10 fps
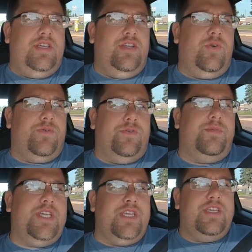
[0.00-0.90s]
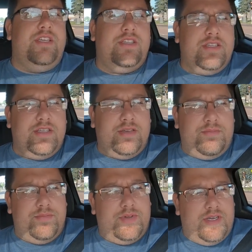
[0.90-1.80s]
You know, for me,
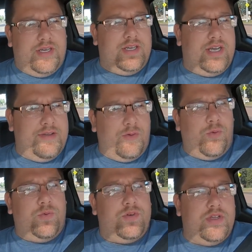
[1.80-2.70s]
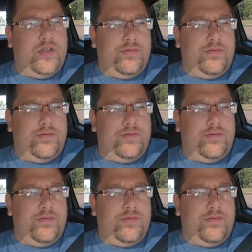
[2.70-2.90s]
I've owned